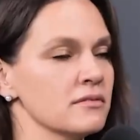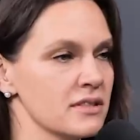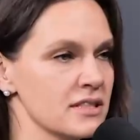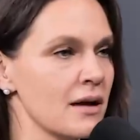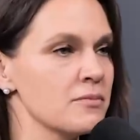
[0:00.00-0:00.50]

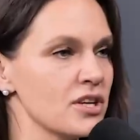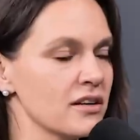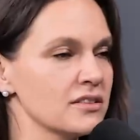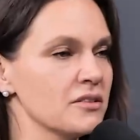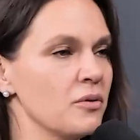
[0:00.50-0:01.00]

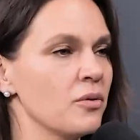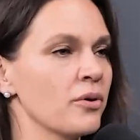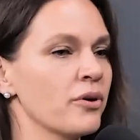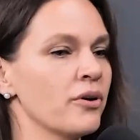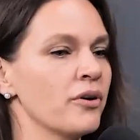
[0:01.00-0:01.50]
subject
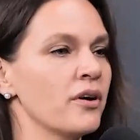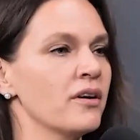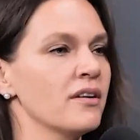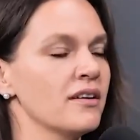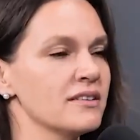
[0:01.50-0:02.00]
or
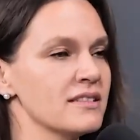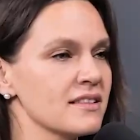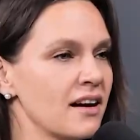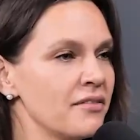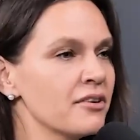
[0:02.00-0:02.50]

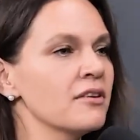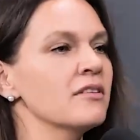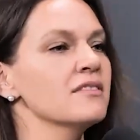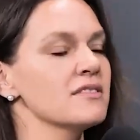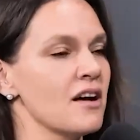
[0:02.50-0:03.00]

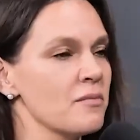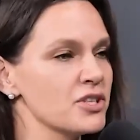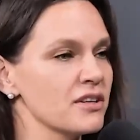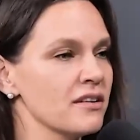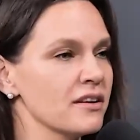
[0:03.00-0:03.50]
discover subject,